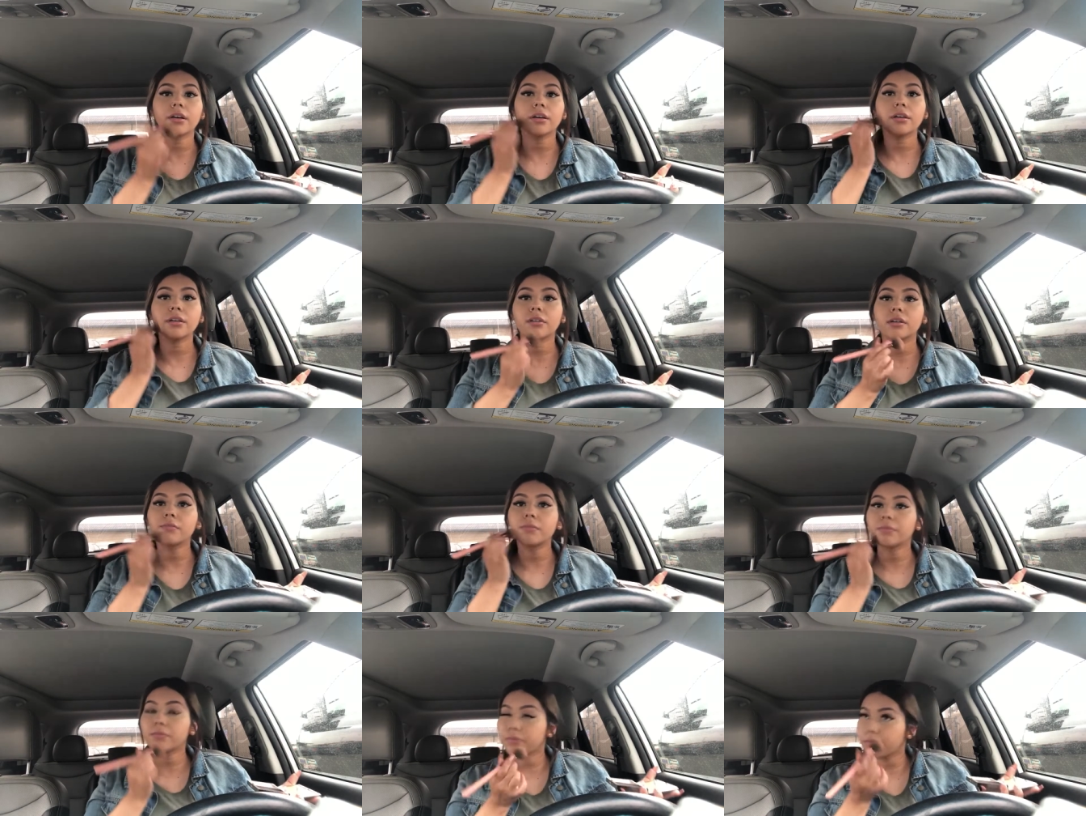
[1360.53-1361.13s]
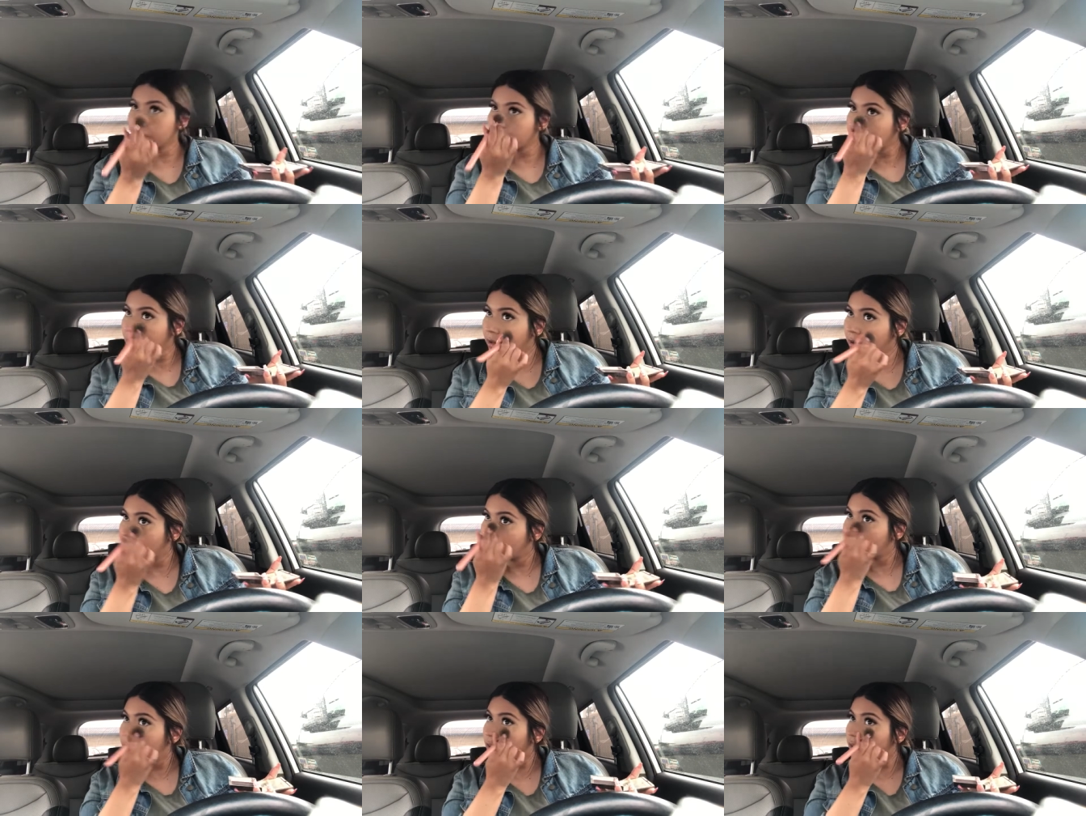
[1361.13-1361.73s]
um
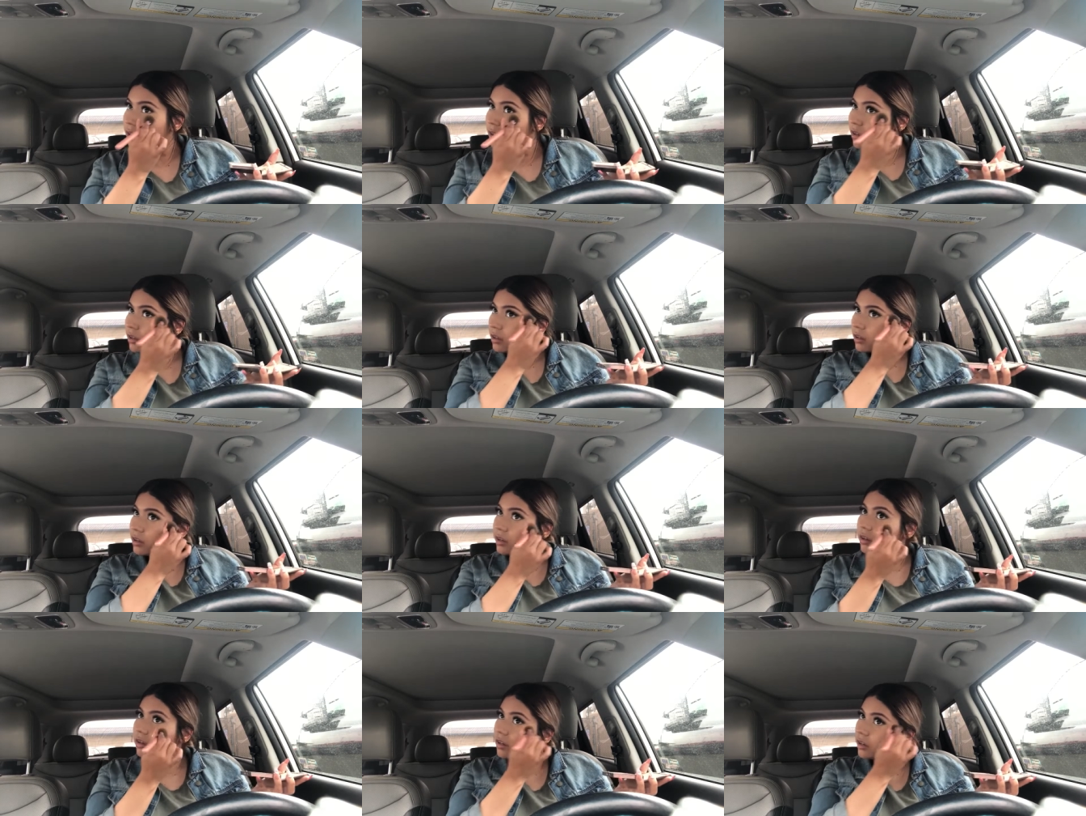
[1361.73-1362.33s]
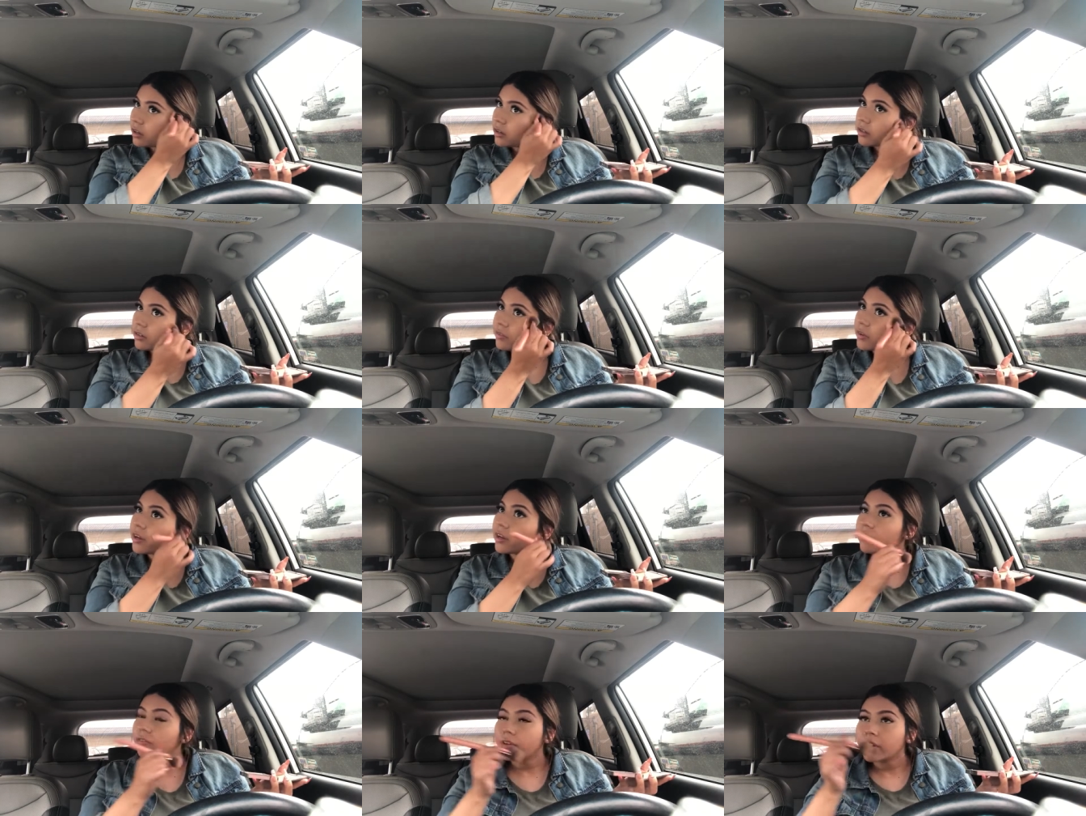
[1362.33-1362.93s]
and if
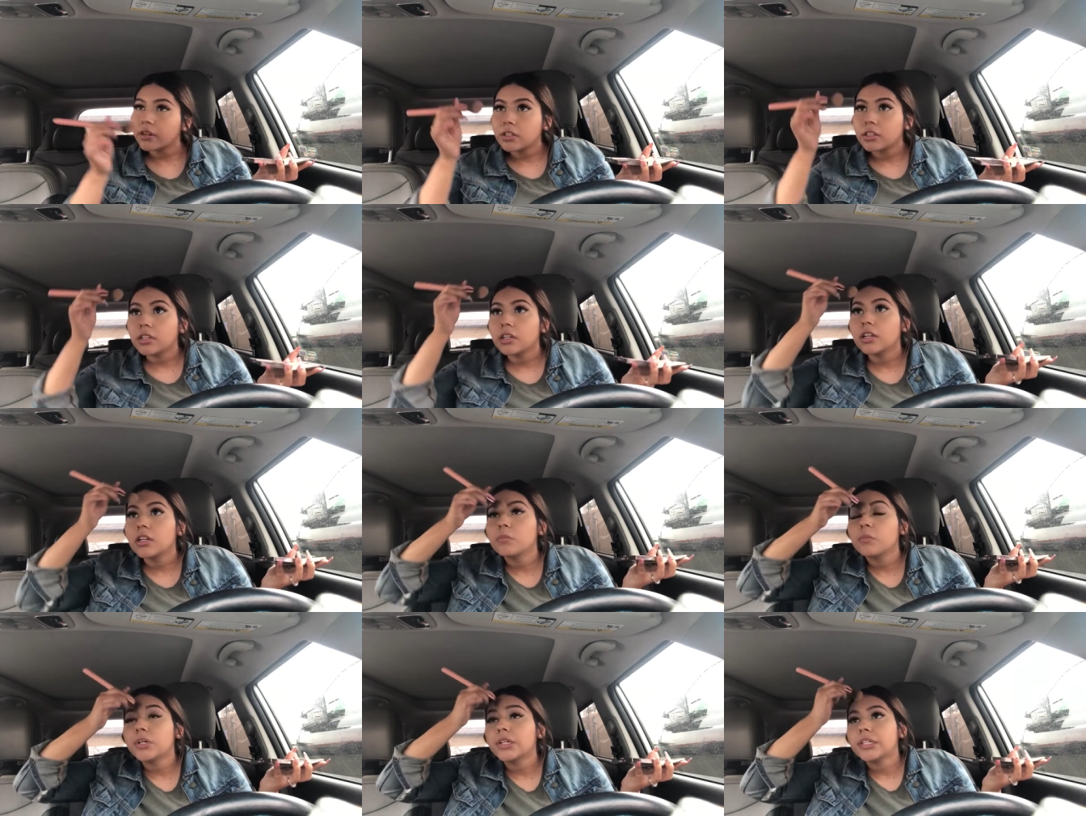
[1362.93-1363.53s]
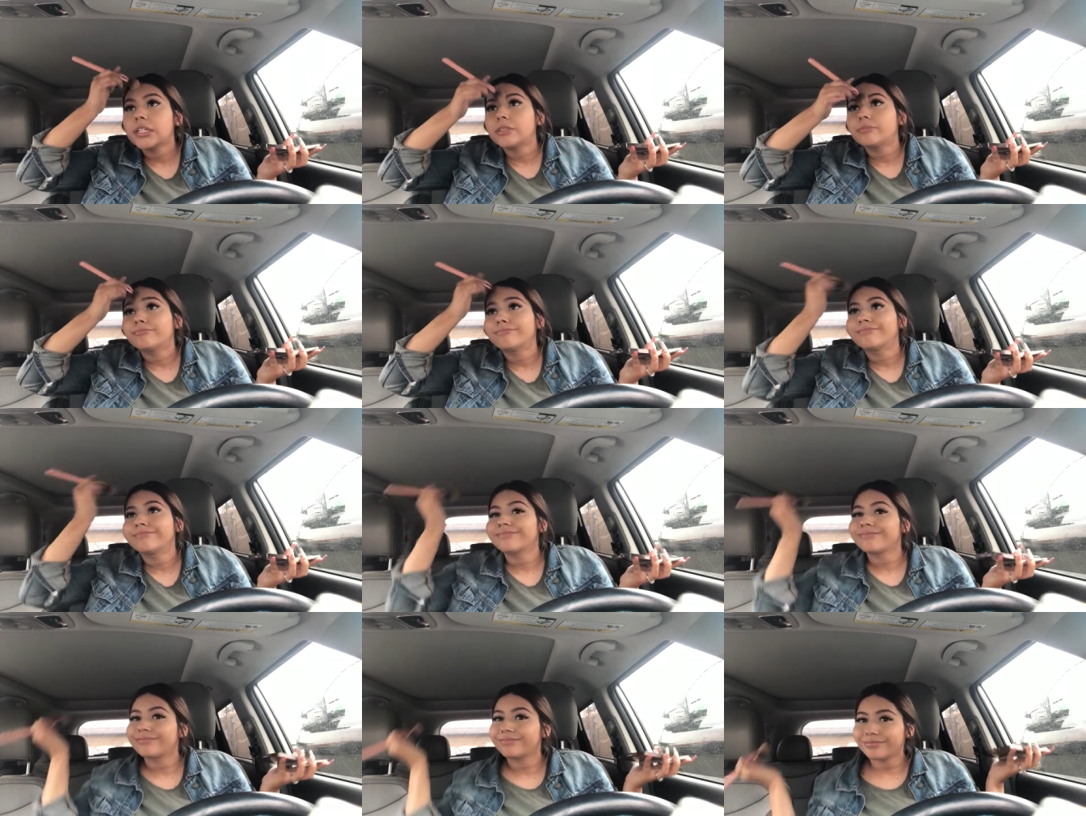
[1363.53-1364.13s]
I offended anybody
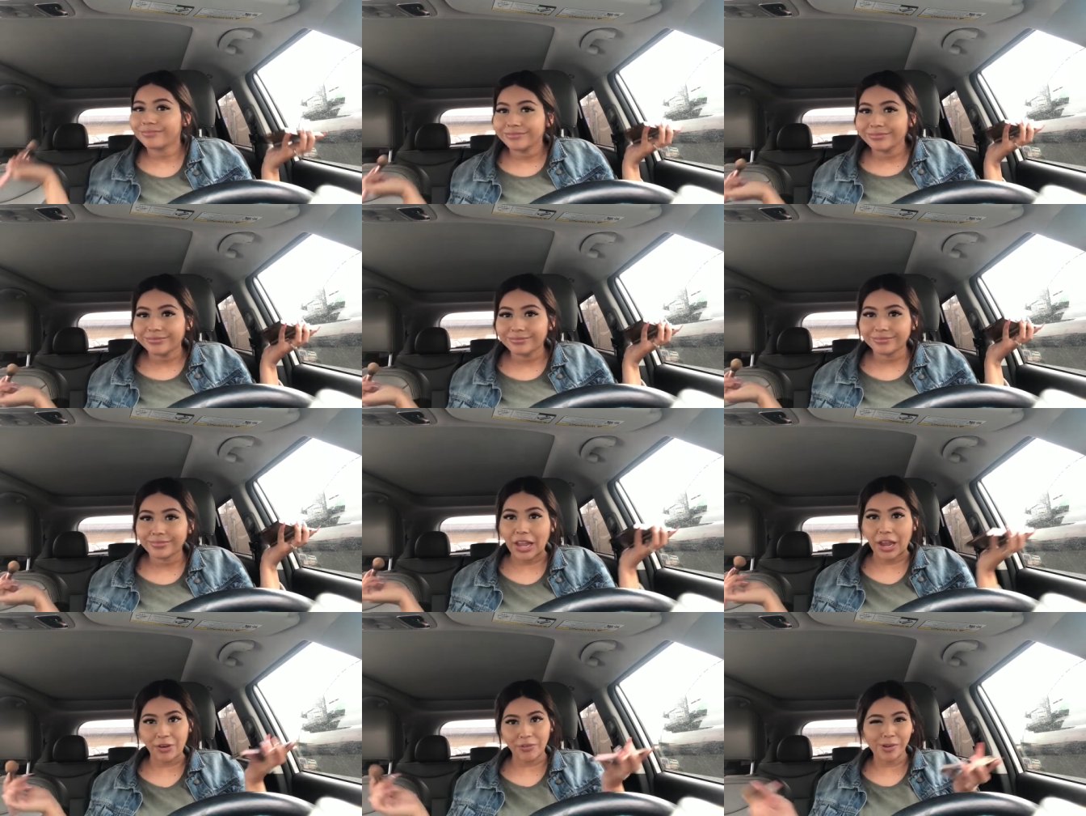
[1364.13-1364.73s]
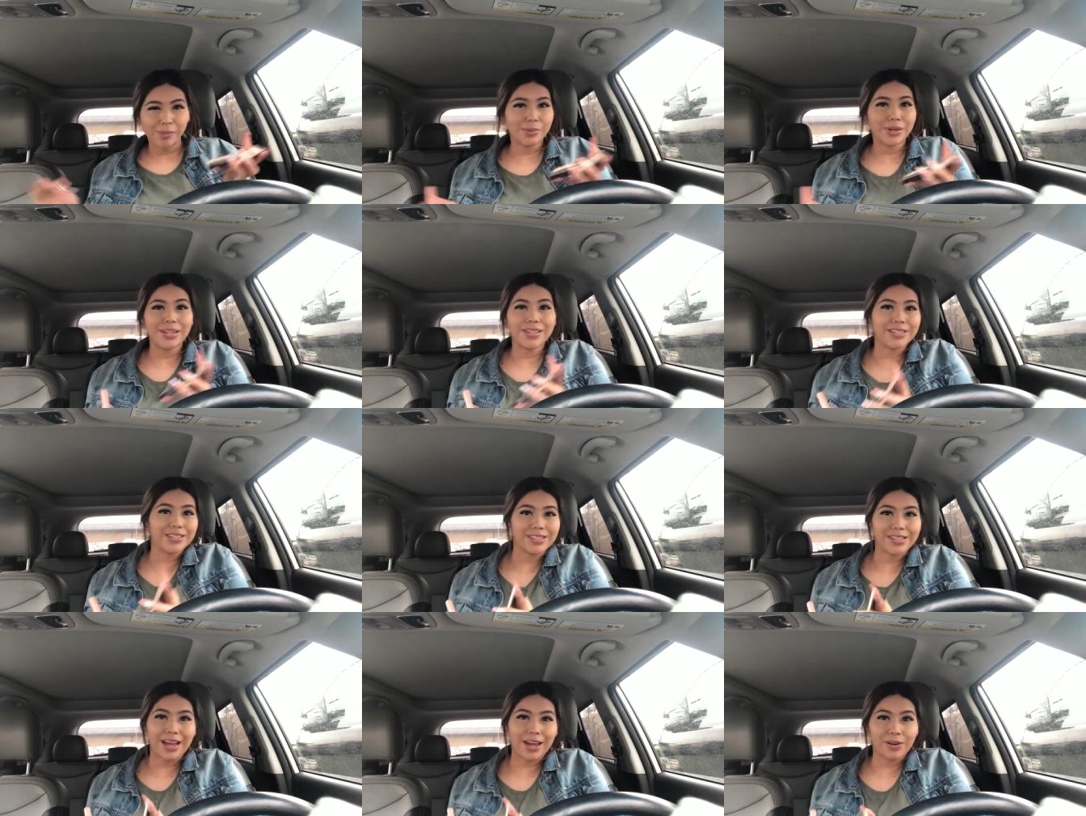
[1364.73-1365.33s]
everybody's
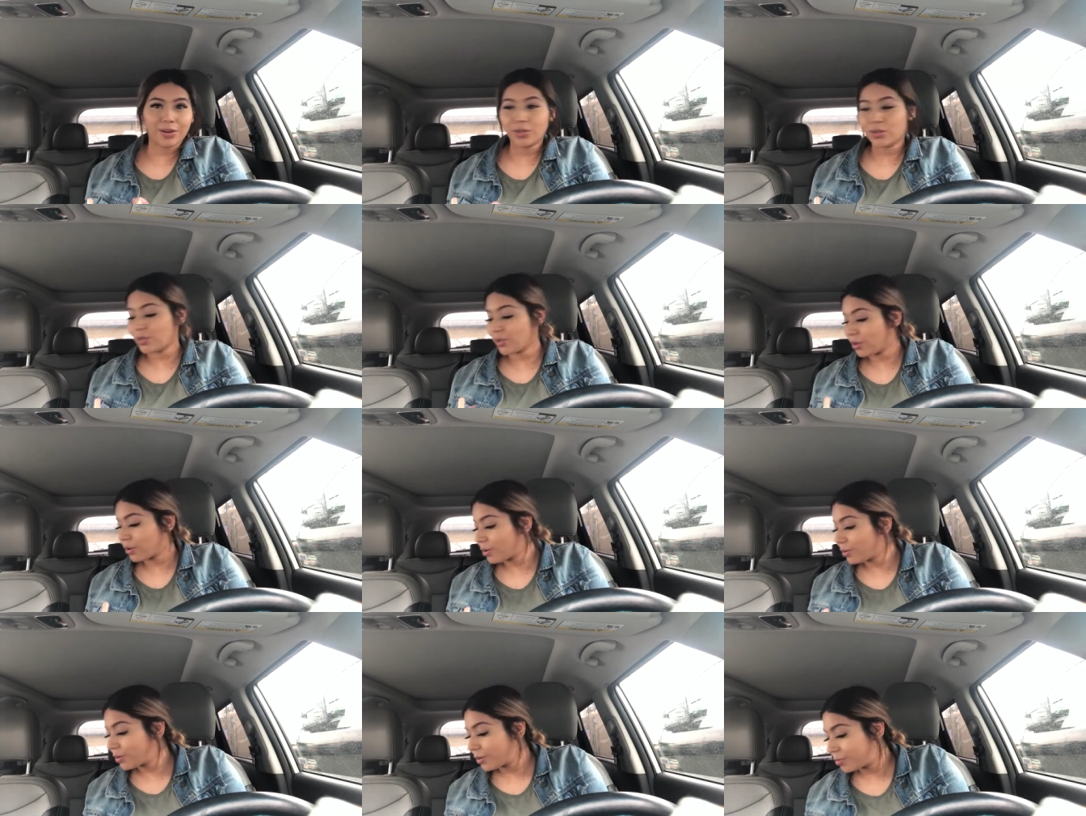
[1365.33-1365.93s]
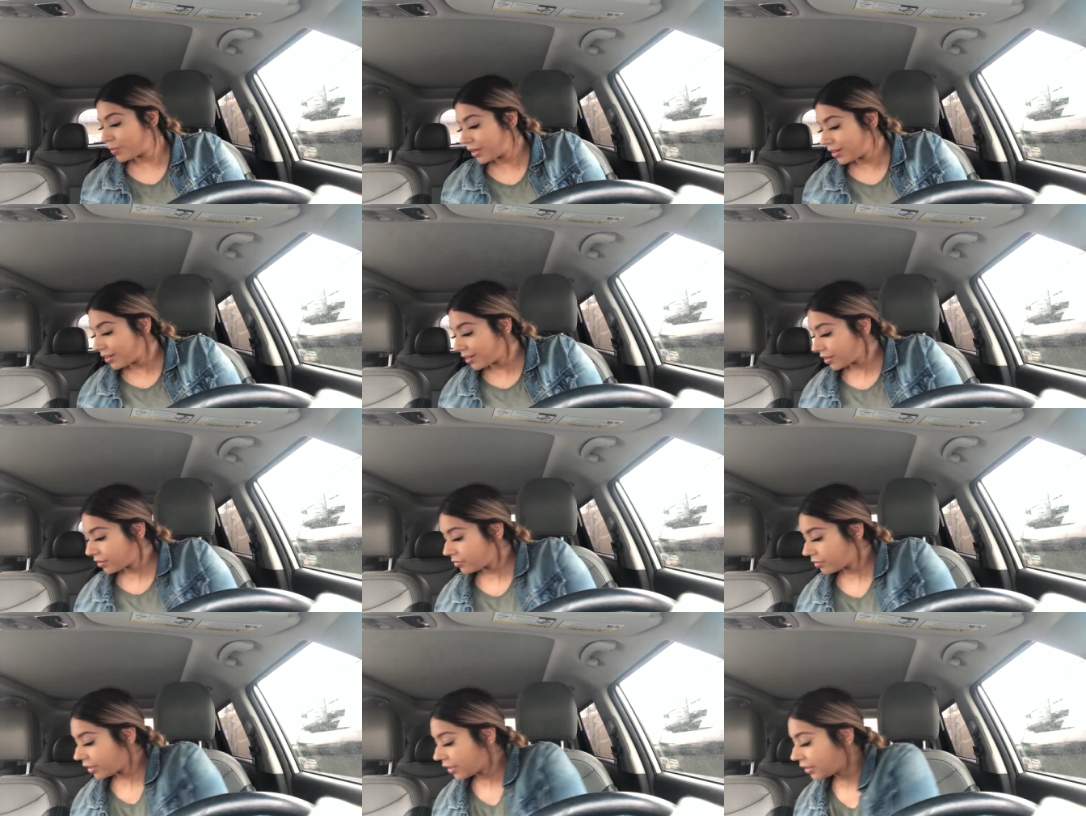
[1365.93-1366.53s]
entitled to their own
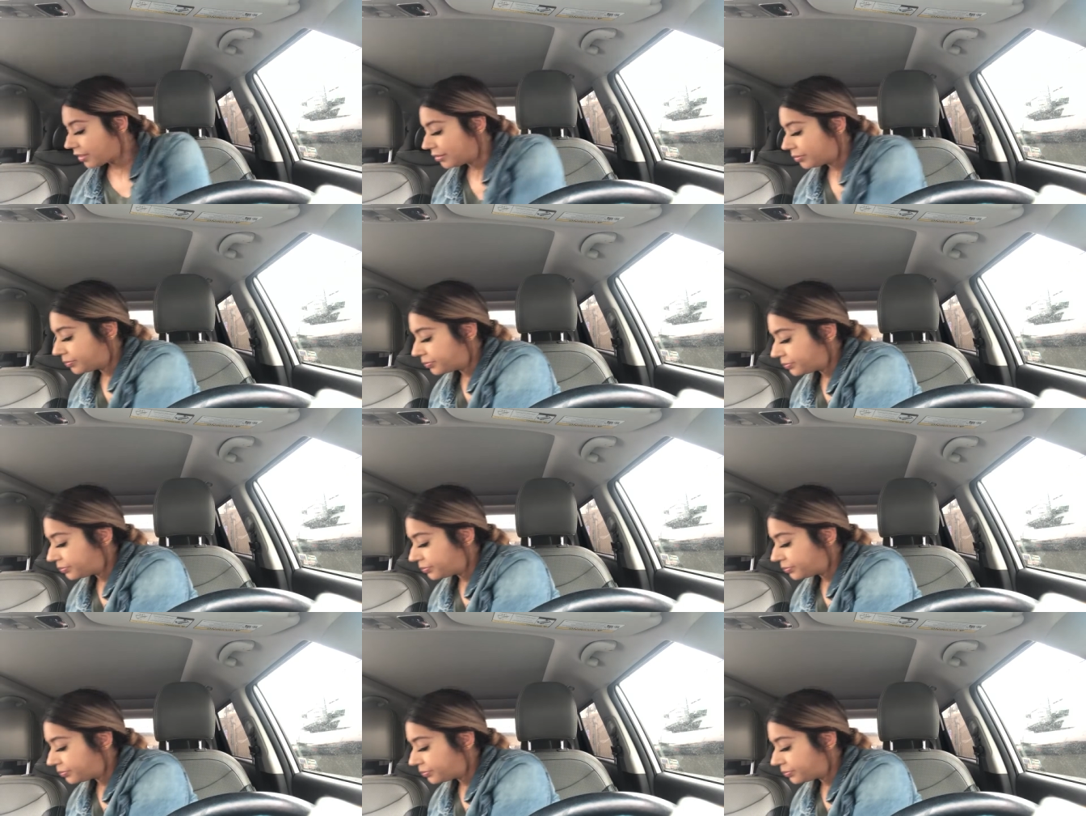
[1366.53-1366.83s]
opinion right